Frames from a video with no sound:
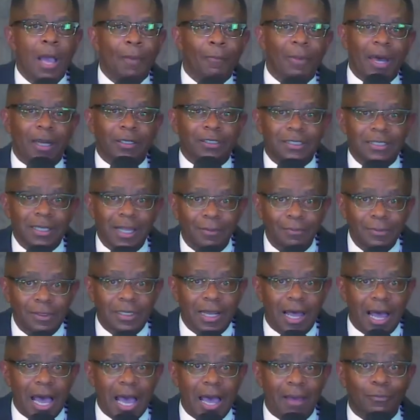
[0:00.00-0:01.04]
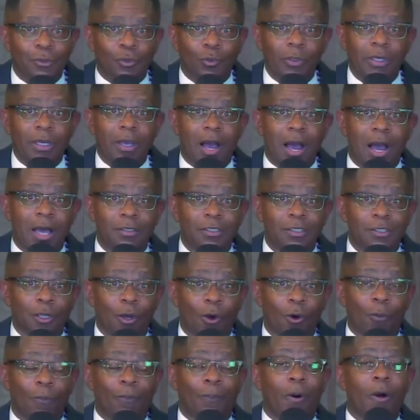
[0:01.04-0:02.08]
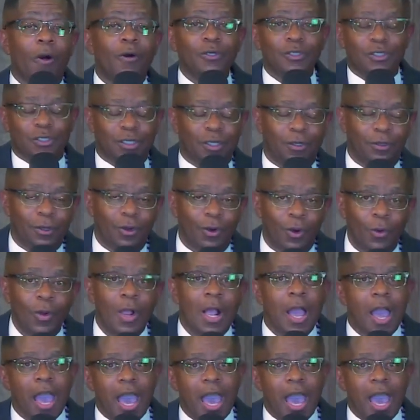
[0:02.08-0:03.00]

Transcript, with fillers: but sometimes we are so personal